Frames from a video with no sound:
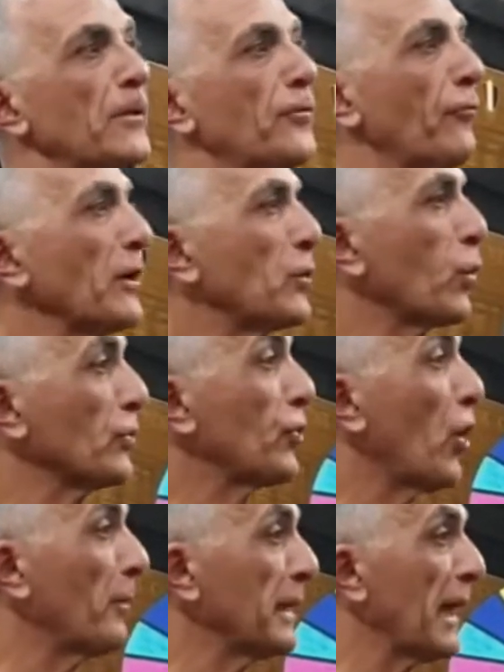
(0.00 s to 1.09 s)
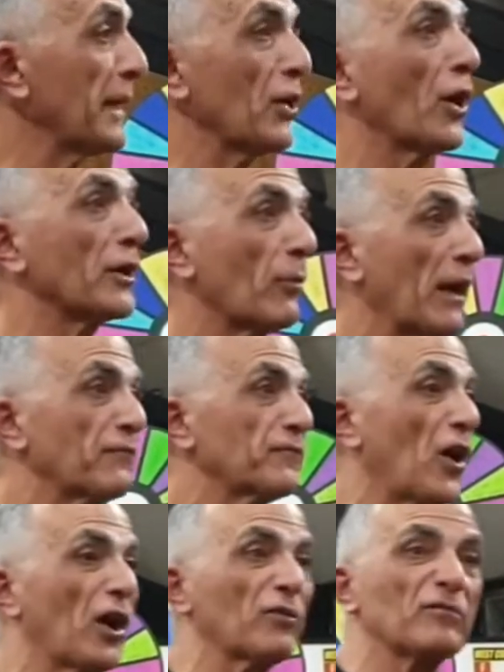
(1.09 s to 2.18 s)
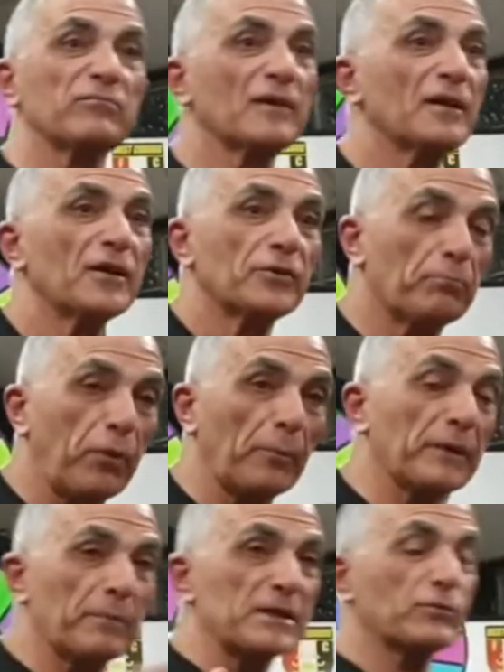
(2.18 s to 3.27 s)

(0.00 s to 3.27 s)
3/4 time in the 89 grand final, probably the best